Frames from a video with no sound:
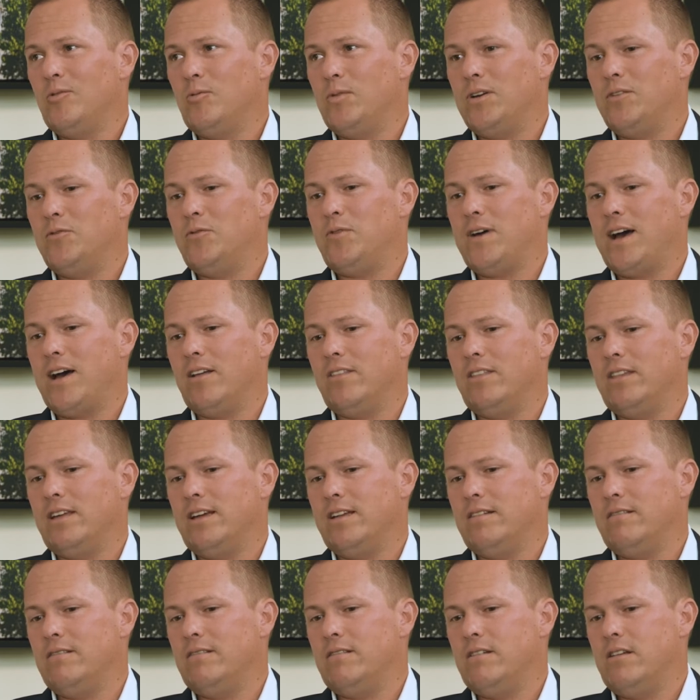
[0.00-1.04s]
We found
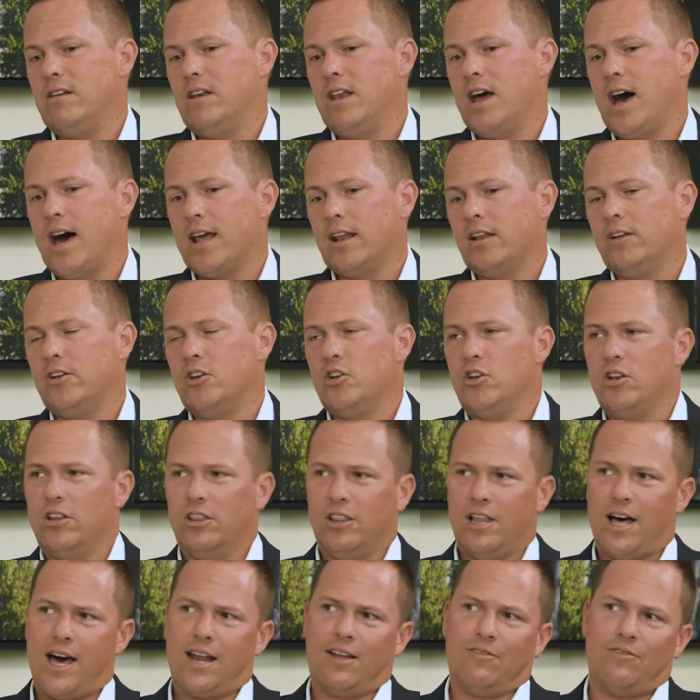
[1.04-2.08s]
that not a
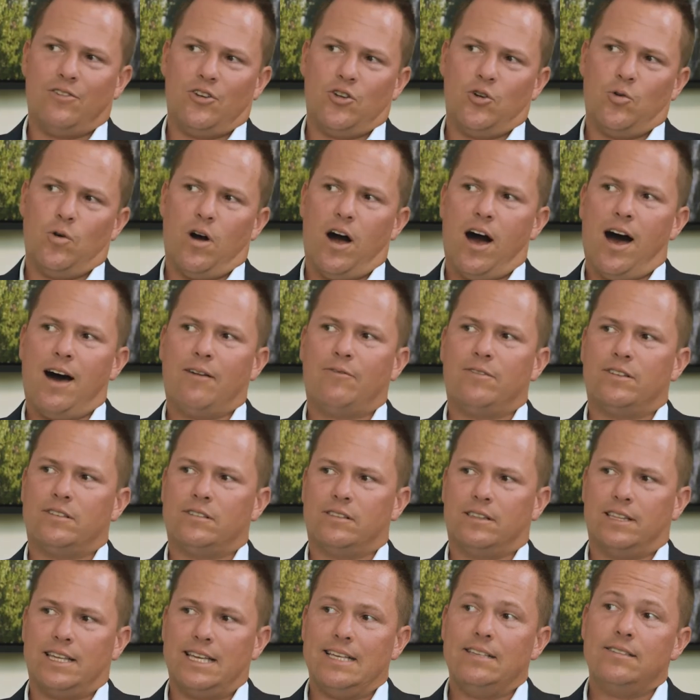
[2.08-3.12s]
lot of new
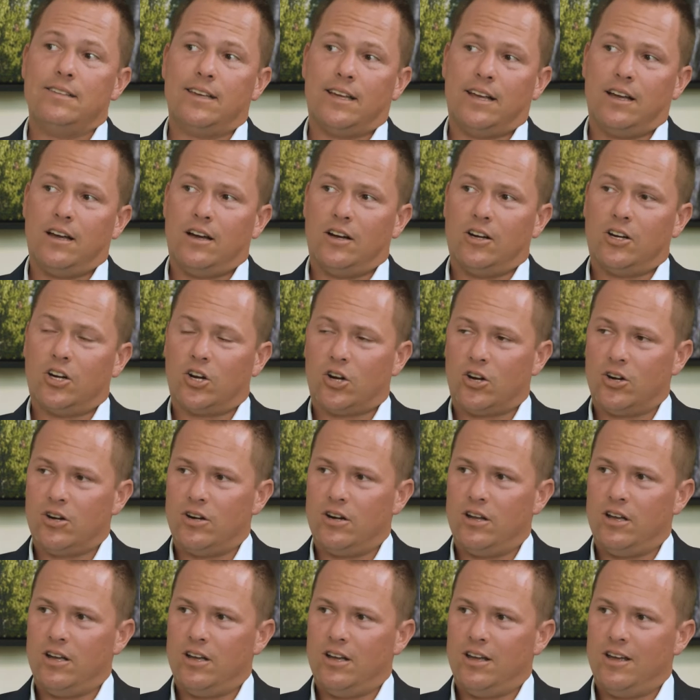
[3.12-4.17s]
office leasing
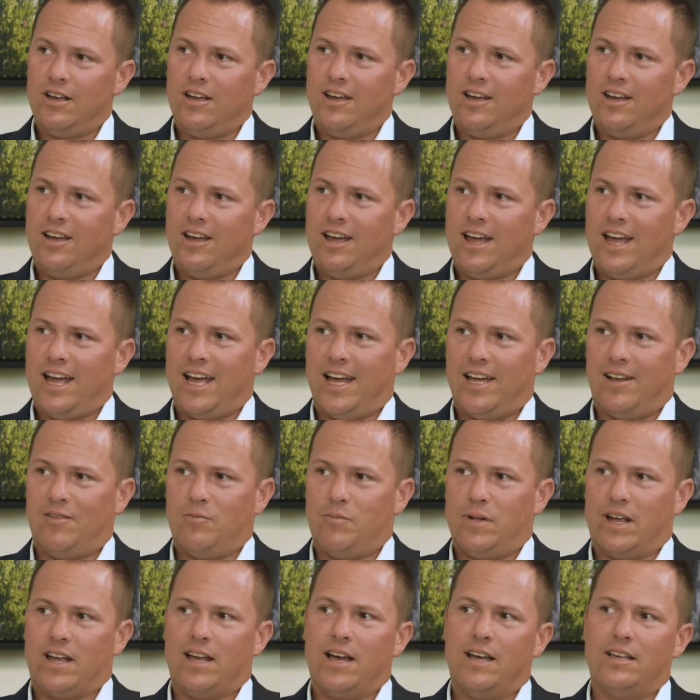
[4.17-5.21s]
occurred.
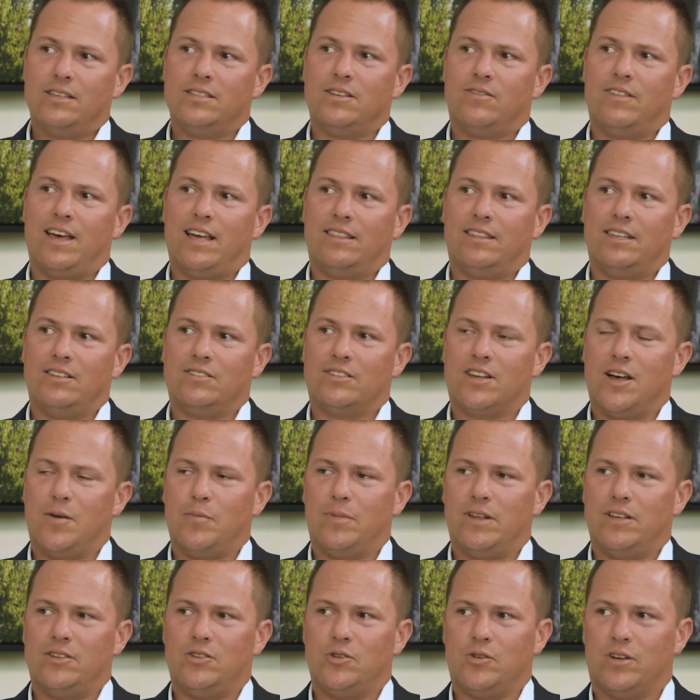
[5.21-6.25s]
And because of that, these
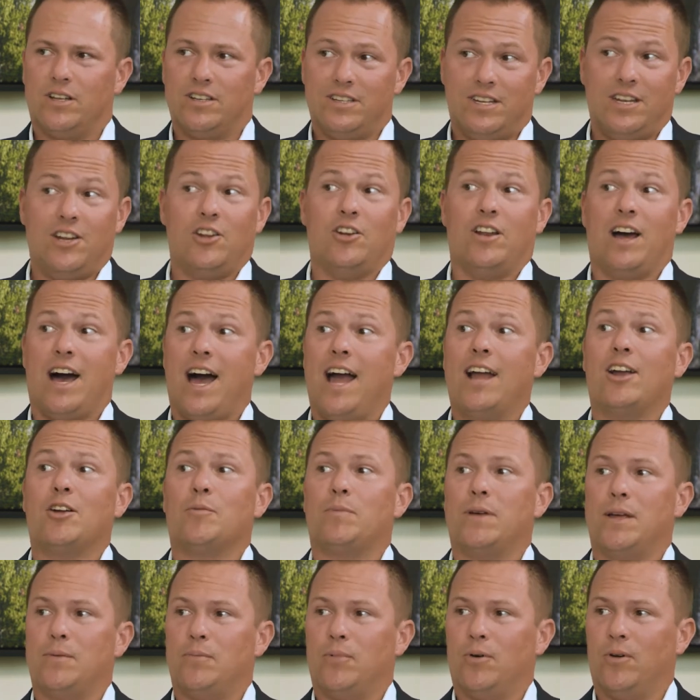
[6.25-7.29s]
companies who continued to
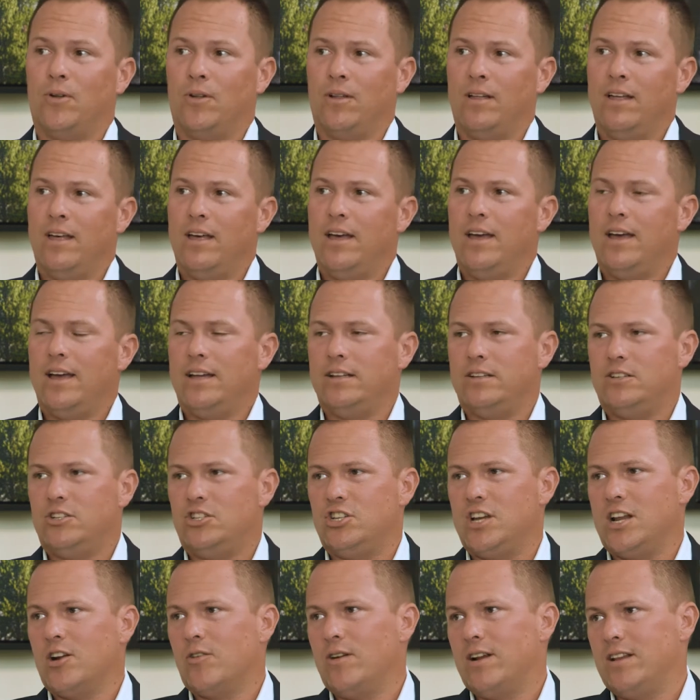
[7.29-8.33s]
hire people, it
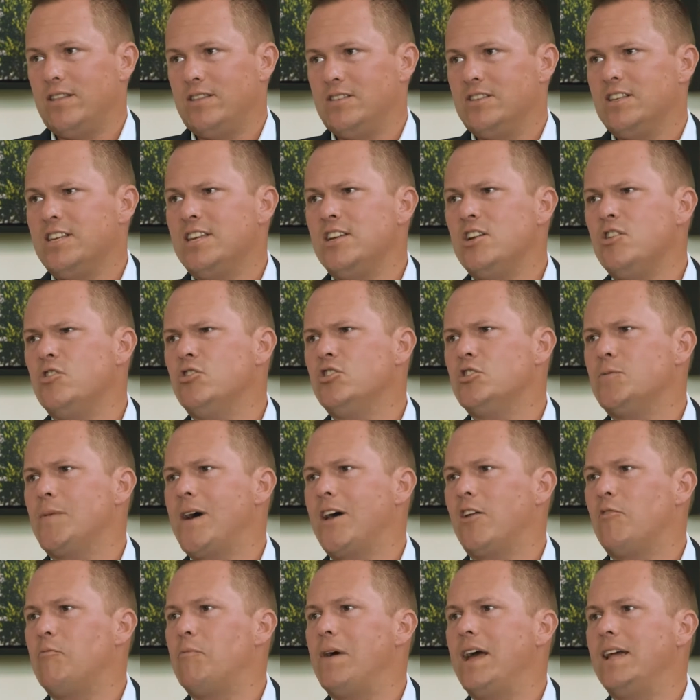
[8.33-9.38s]
generated this huge
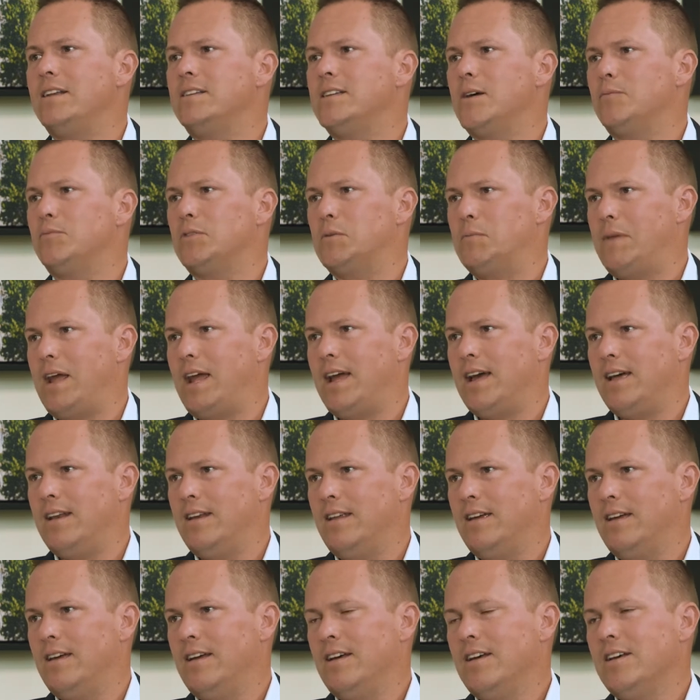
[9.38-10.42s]
amount of pent-up
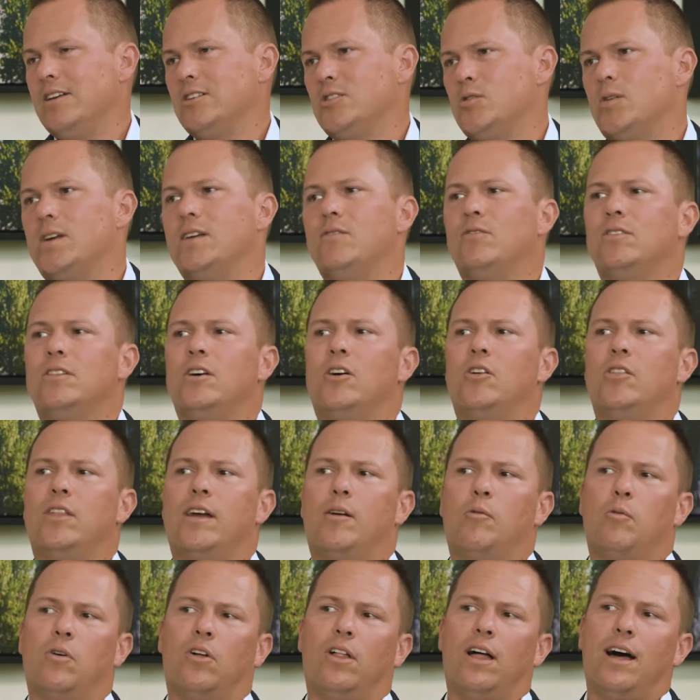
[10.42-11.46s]
demand. So even though
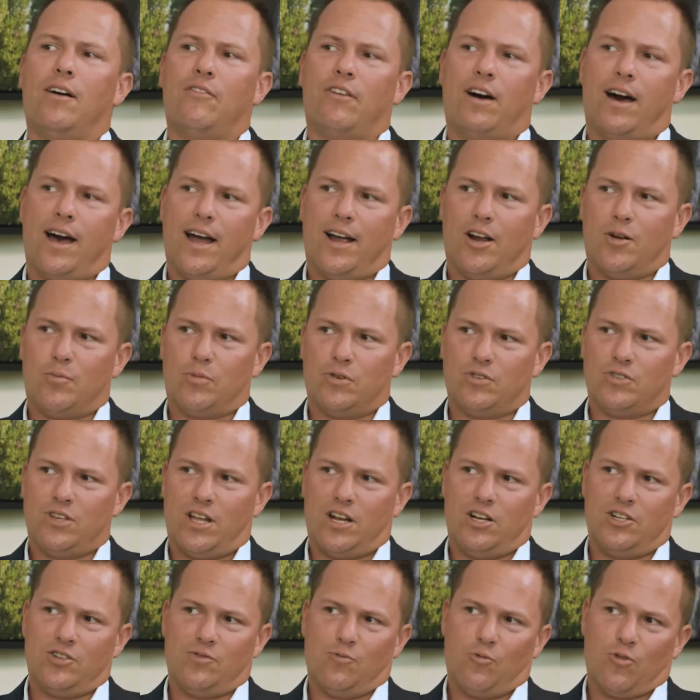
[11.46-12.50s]
they will have a higher
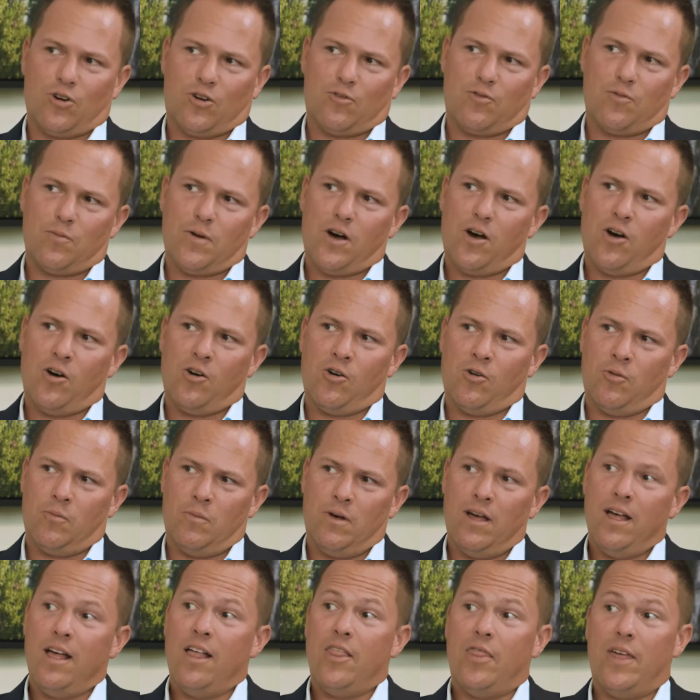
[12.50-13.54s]
percentage of work from
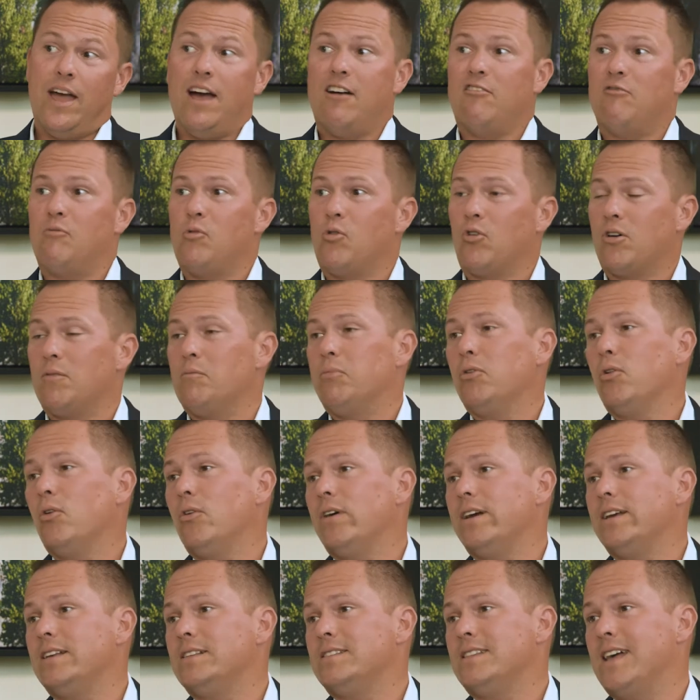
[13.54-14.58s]
home, they have more
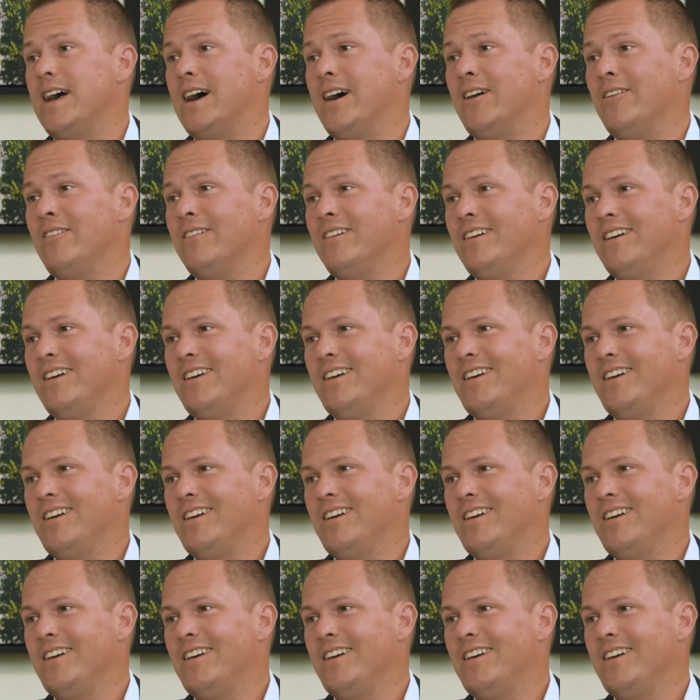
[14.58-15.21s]
employees now.